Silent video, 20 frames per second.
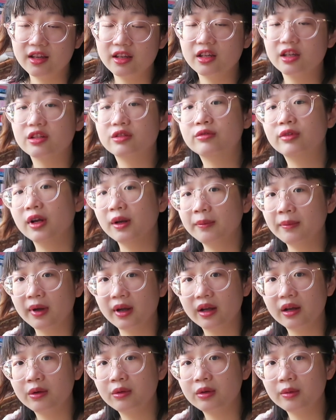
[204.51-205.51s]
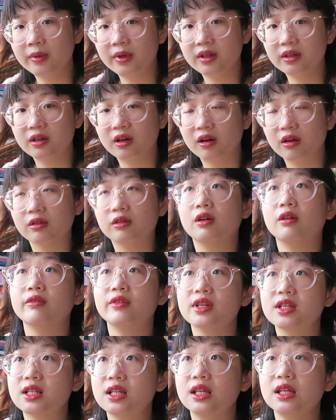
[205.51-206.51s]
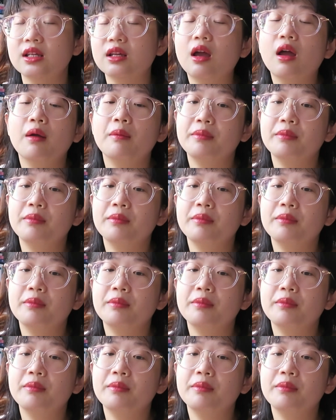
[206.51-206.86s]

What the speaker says: Is run by a woman called, obviously,